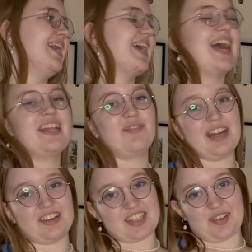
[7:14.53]
I live in
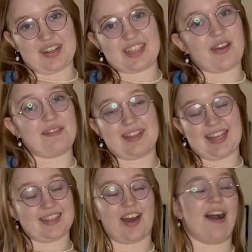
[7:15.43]
Arizona, so
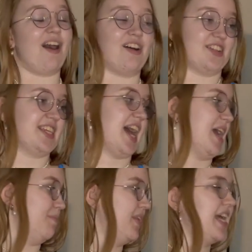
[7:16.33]
everything's hot all the
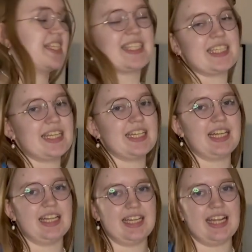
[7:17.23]
time. It's
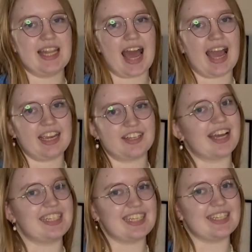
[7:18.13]
still in the higher
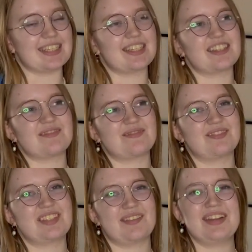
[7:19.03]
90s.
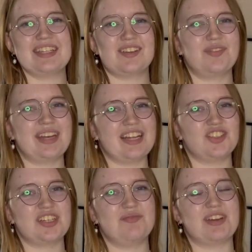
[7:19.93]
Some days are
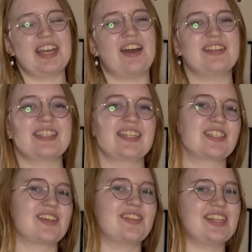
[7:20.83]
100, but now it's like
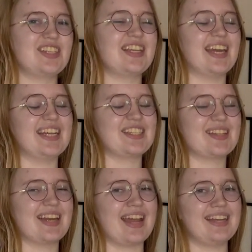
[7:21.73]
slowly getting to the
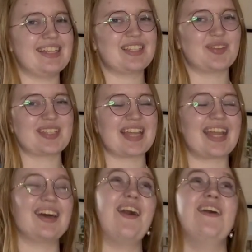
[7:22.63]
90s, so it's like,
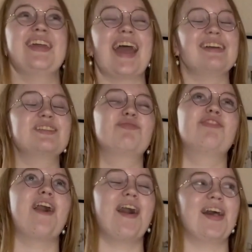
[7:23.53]
oh yay, it's
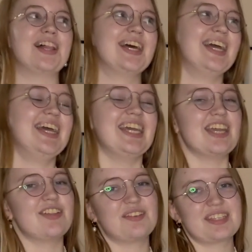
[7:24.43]
fall,
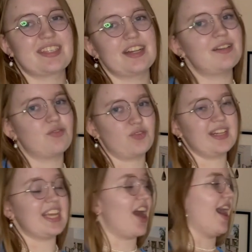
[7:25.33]
even though it's still
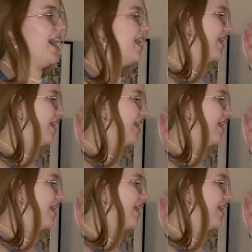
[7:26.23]
really hot.